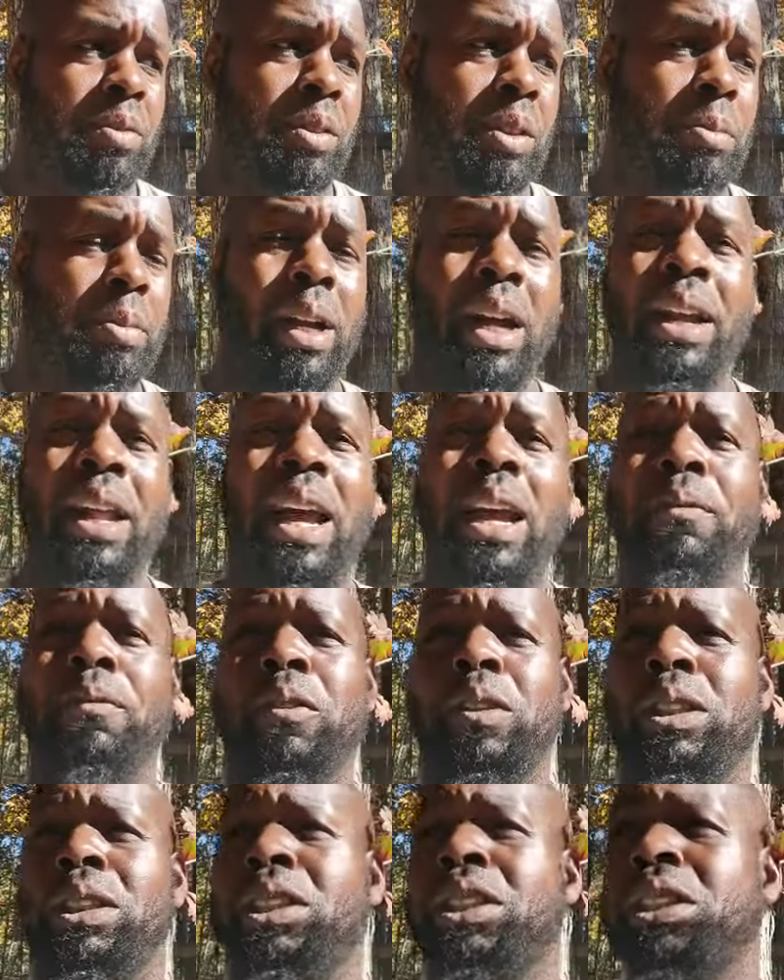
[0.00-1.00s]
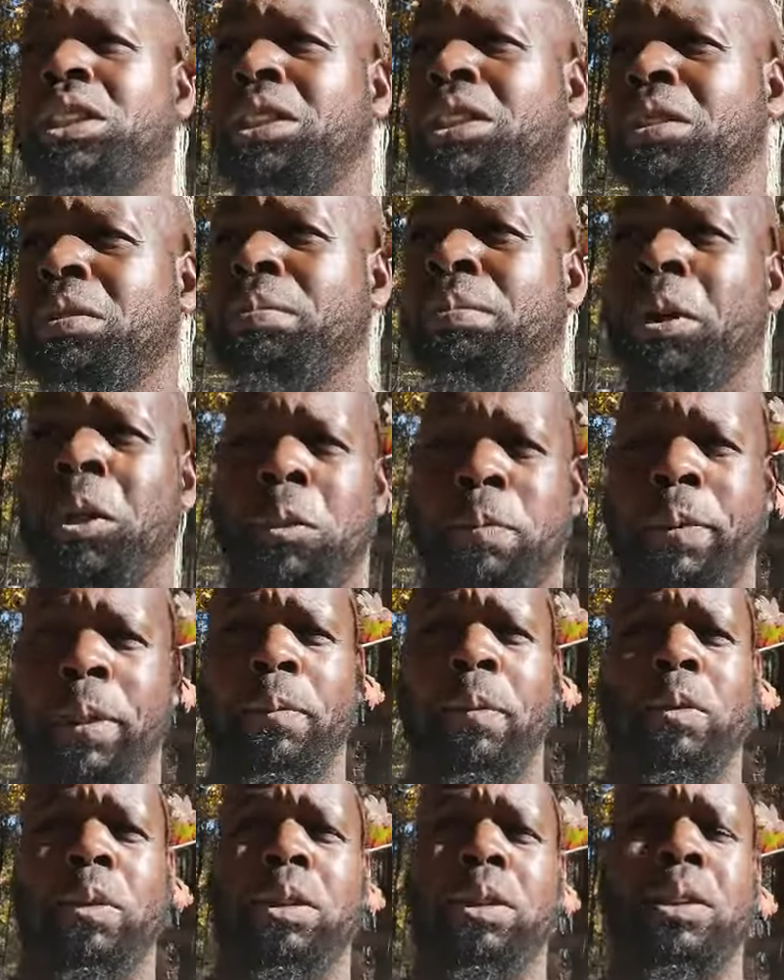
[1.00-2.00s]
But on average, most
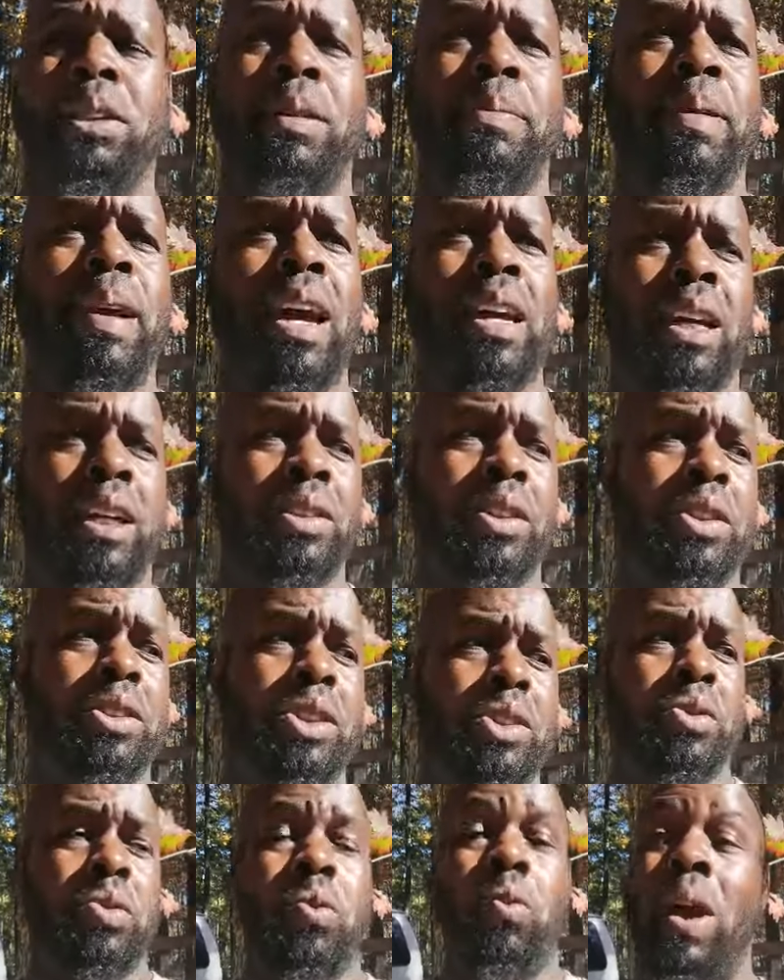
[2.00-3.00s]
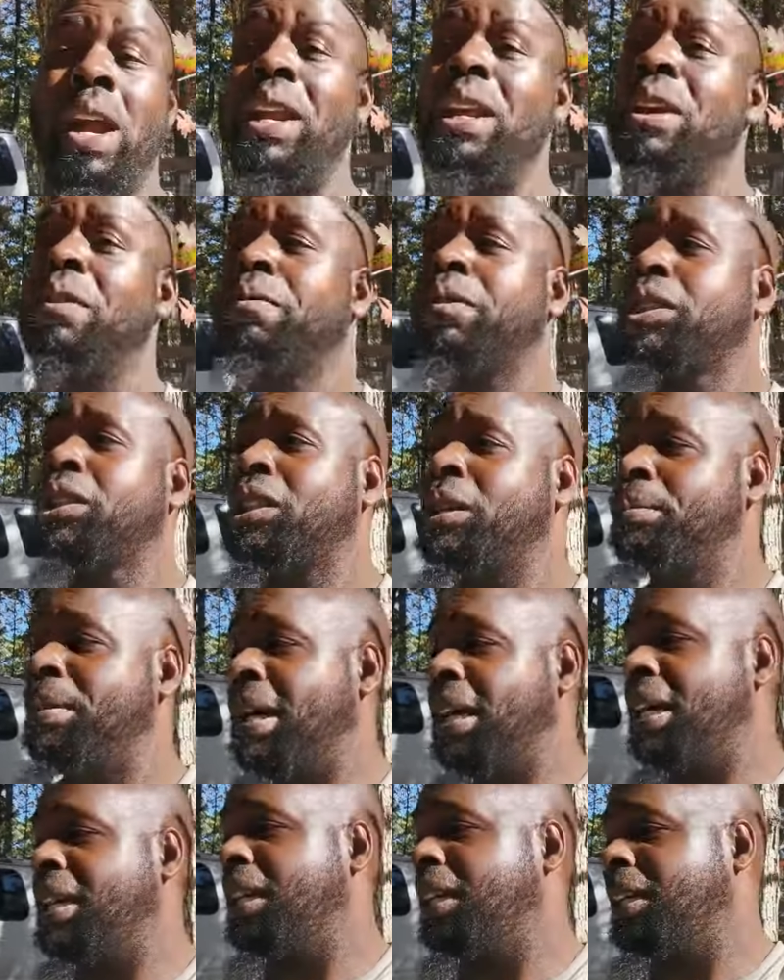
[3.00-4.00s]
people just sit back and they're just waiting for
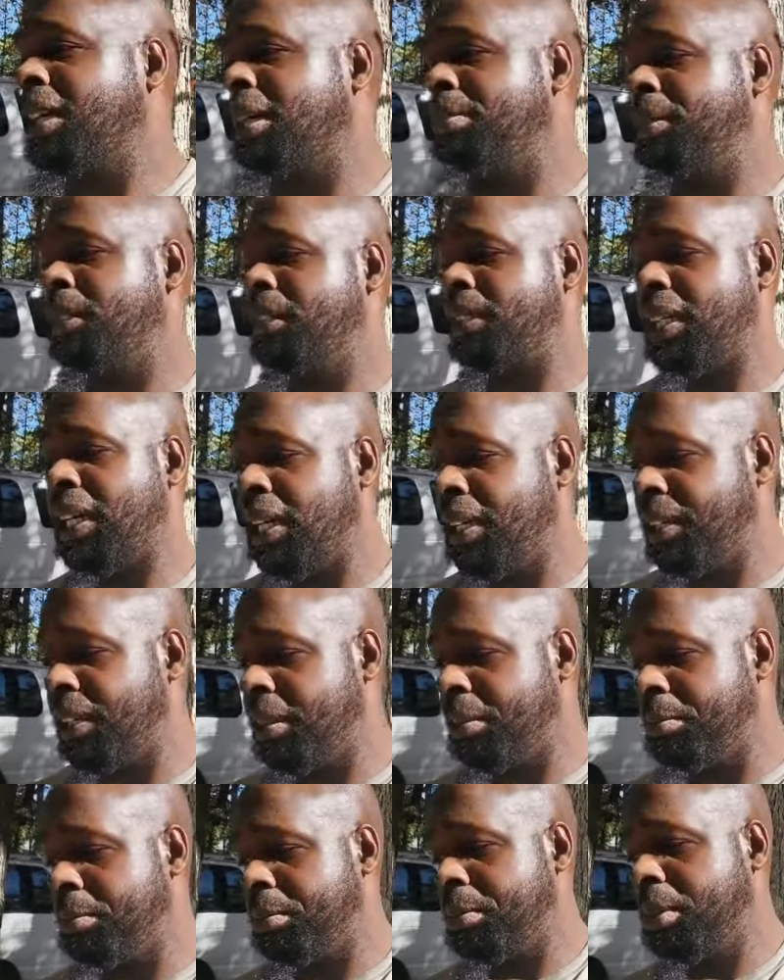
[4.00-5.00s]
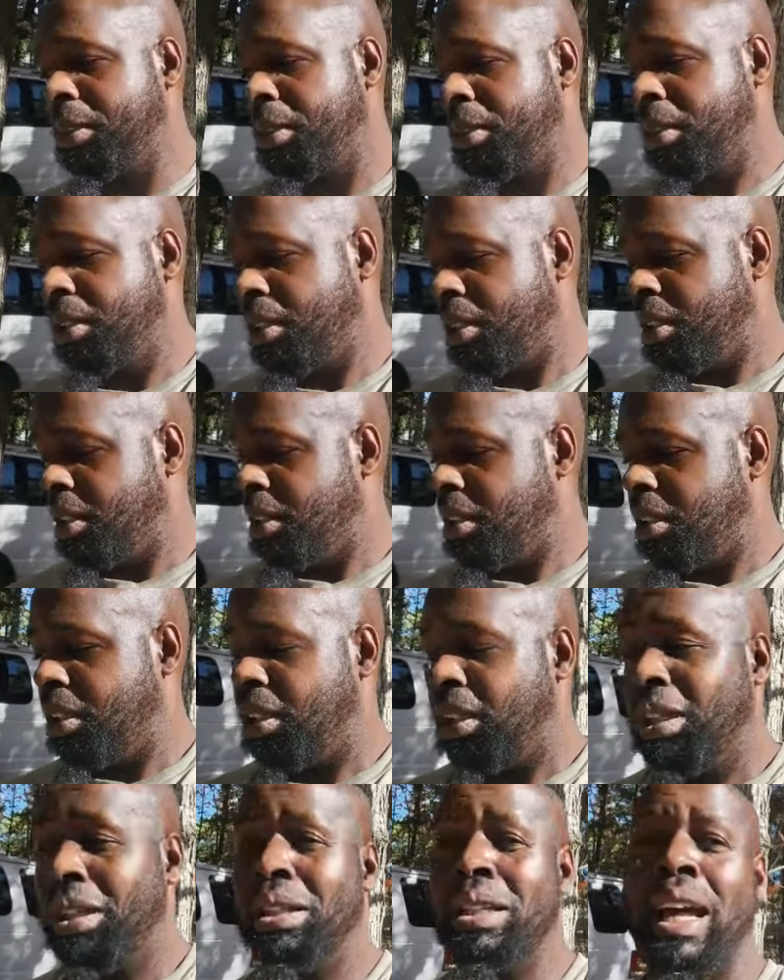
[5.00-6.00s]
somebody to come and tell them
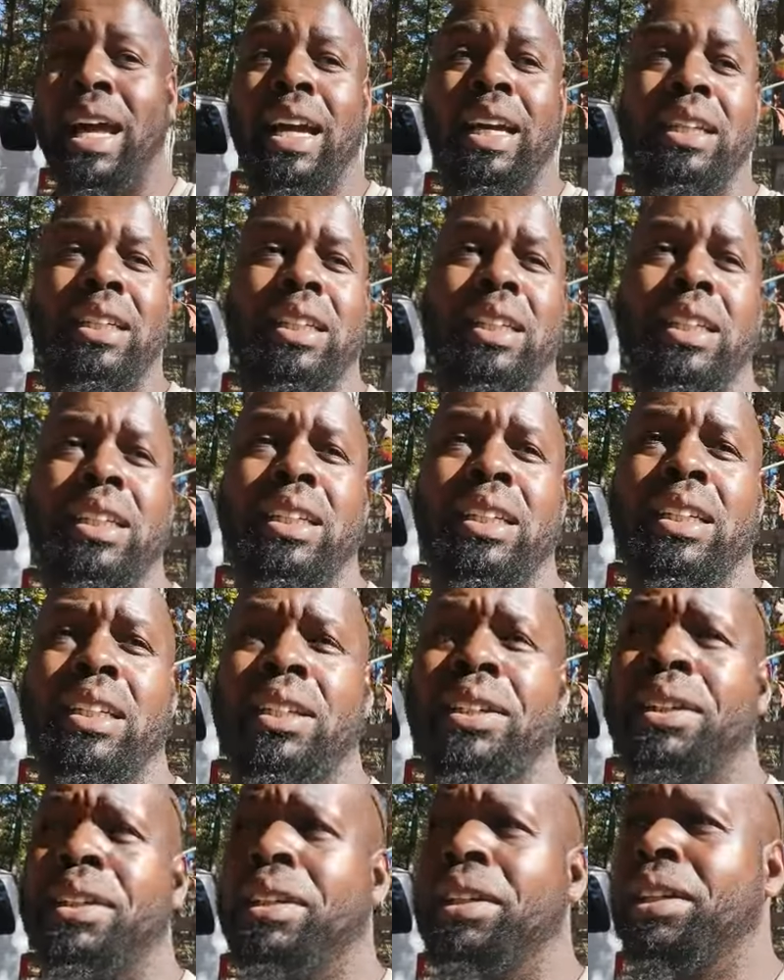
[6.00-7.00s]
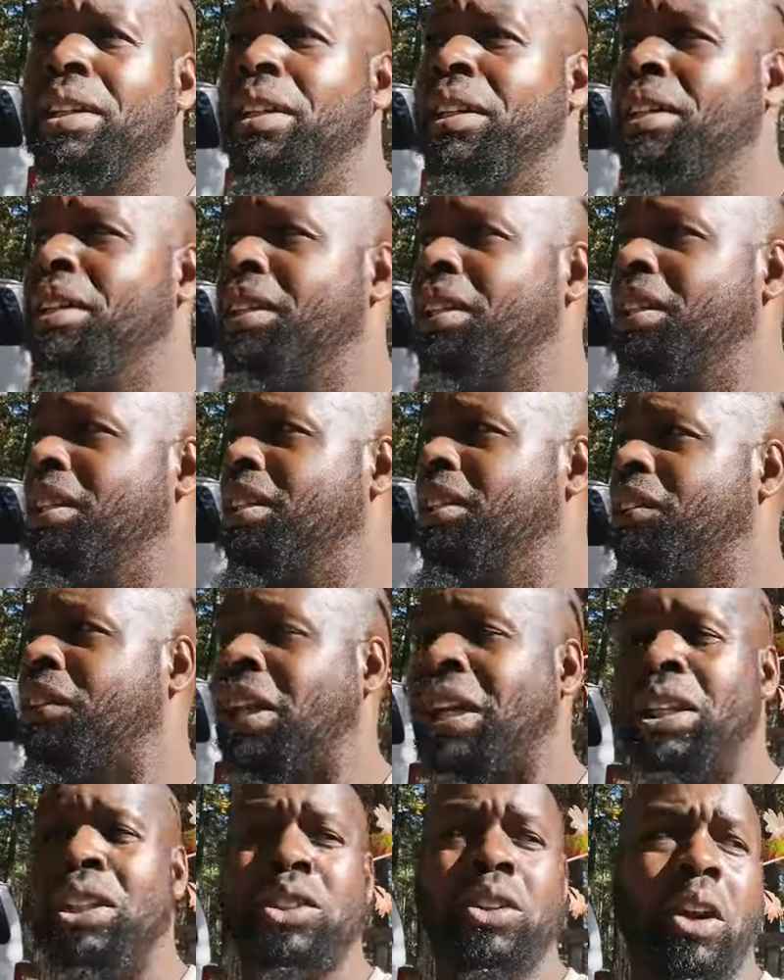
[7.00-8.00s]
that
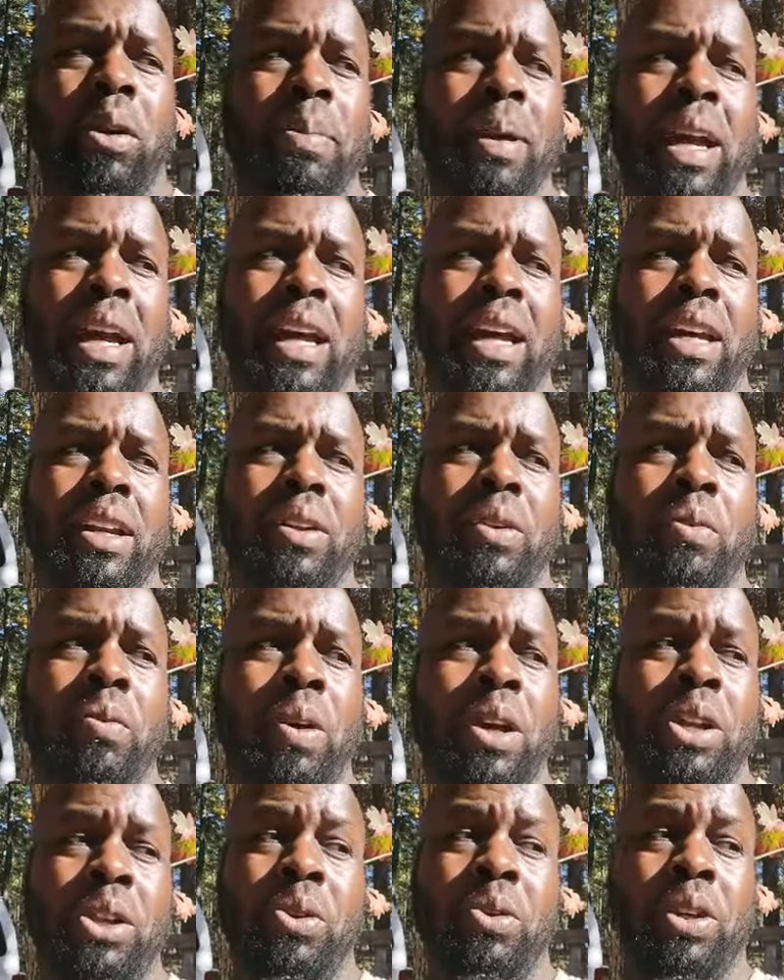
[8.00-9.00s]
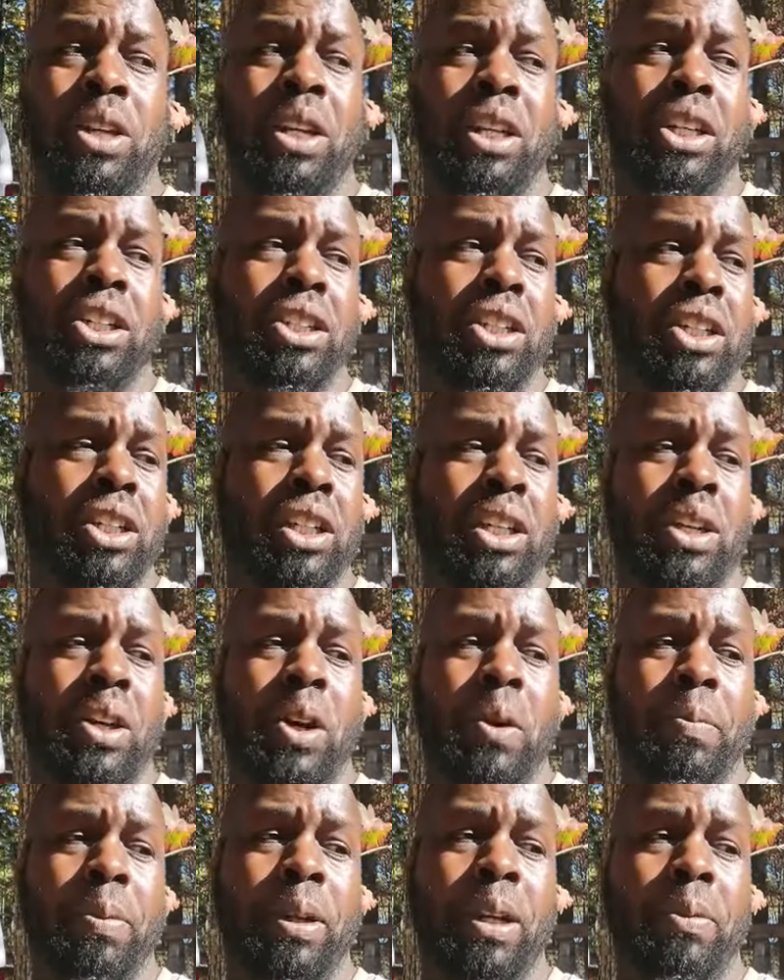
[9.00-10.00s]
things are bad. When you can clearly
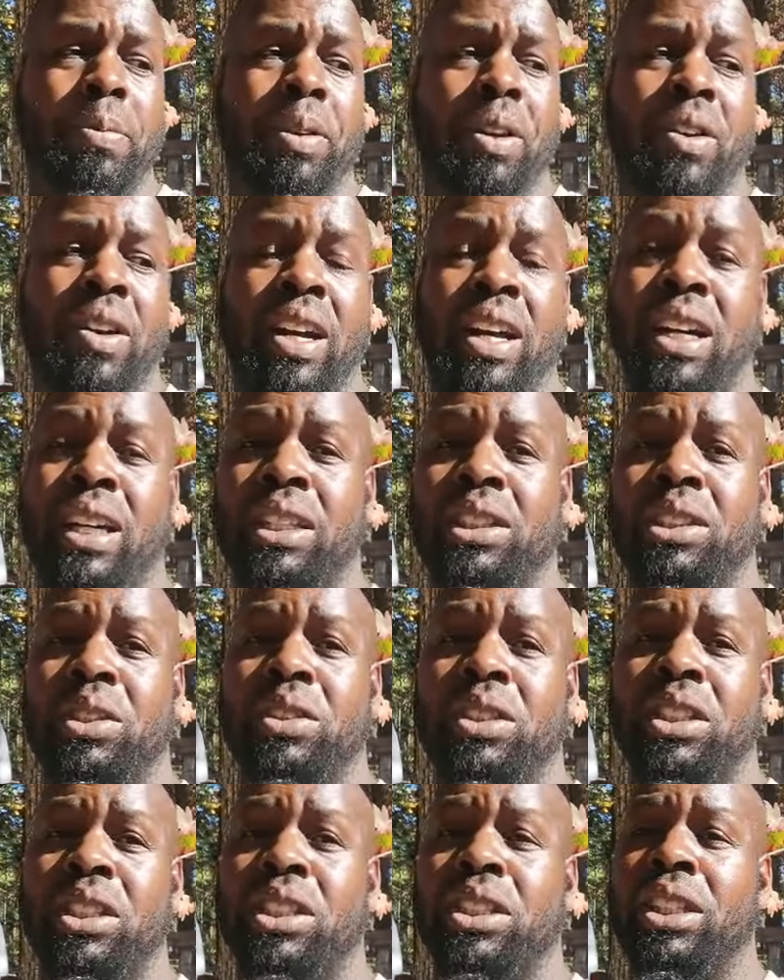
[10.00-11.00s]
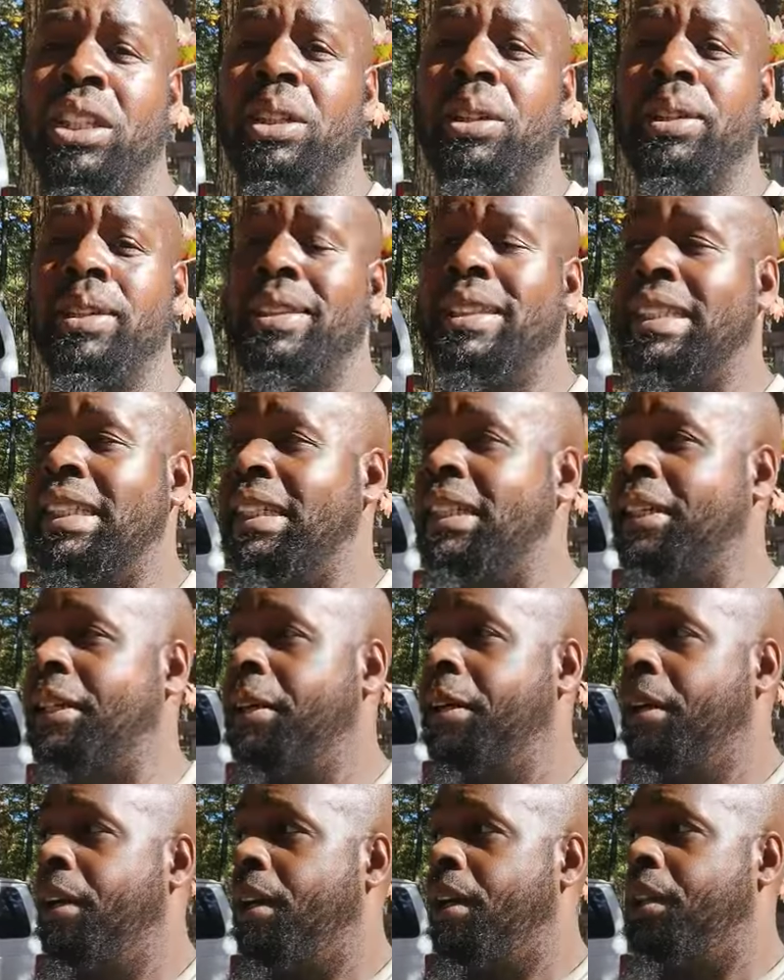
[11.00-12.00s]
open up your eyes, you can clearly see it,
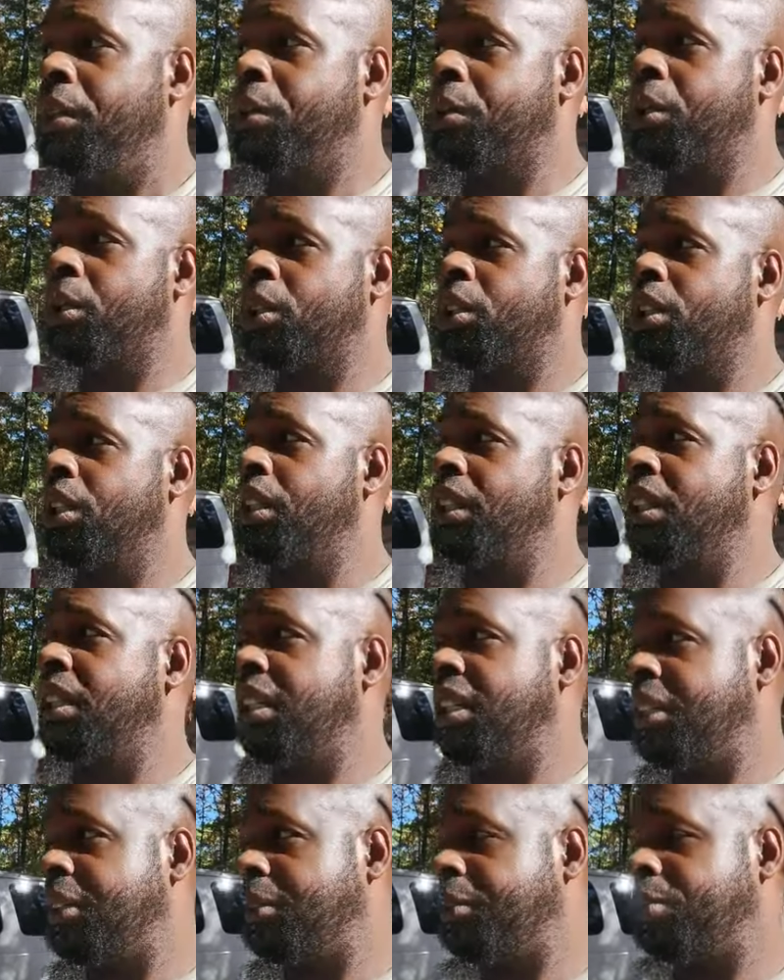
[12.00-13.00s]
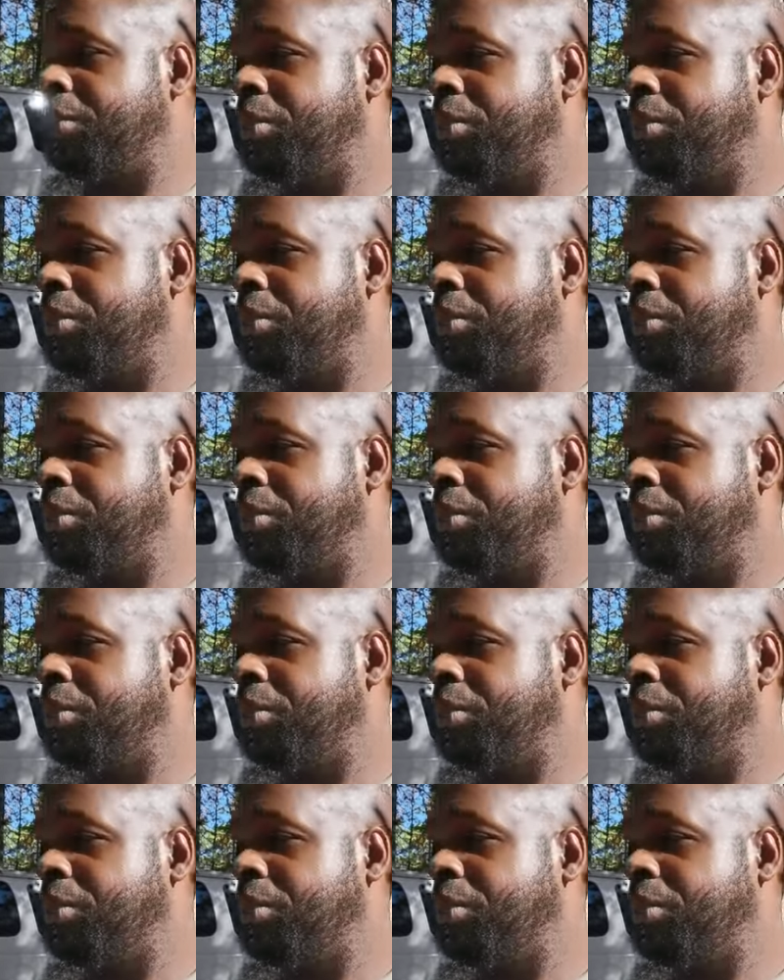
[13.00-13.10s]
you can clearly